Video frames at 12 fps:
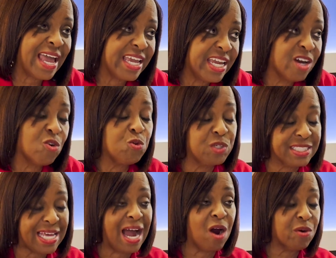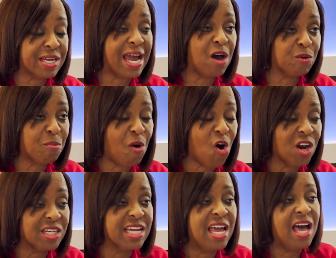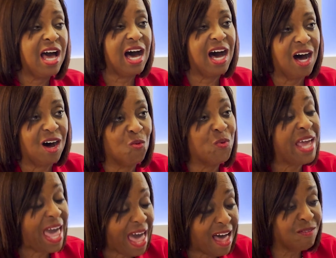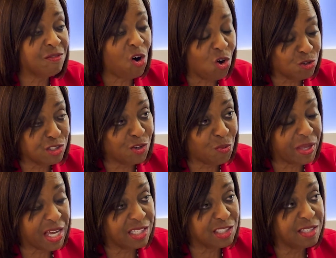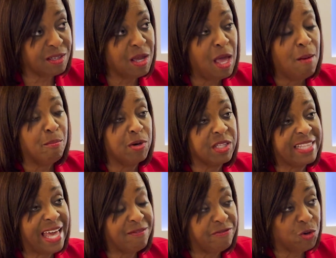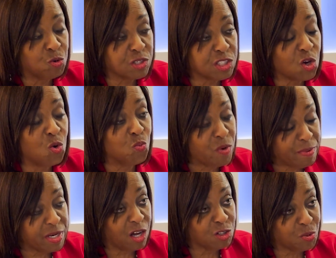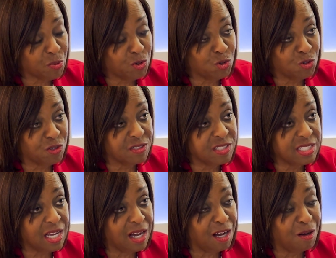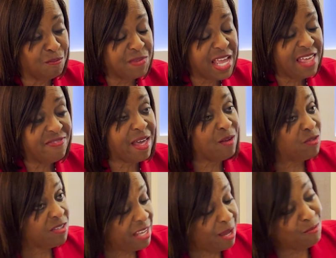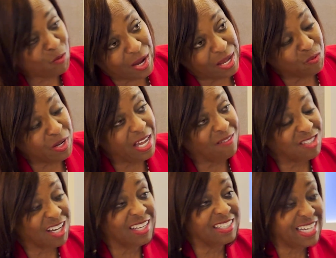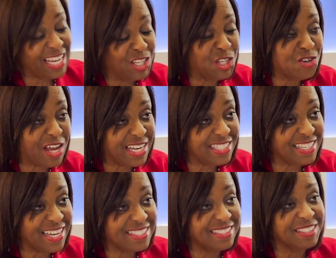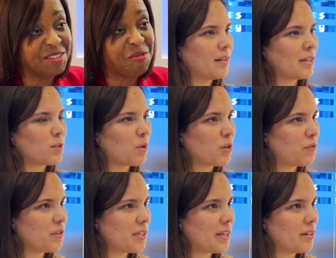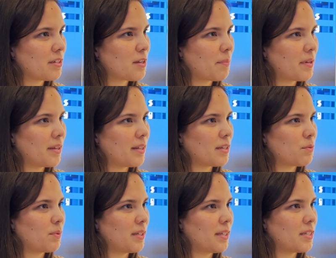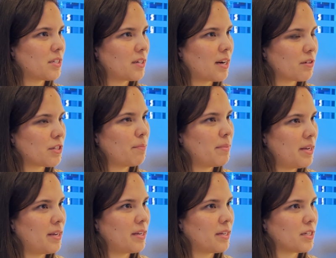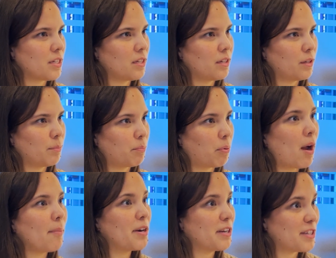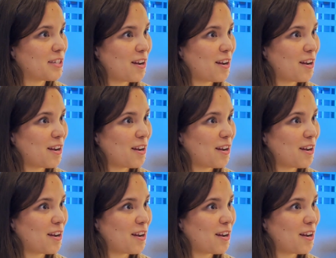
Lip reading: here, who is our counterpart, we have also begun to put that focus on women entrepreneurs that same way we have done in the United States. That's wonderful to hear. Something that's really stood out to me is the prominence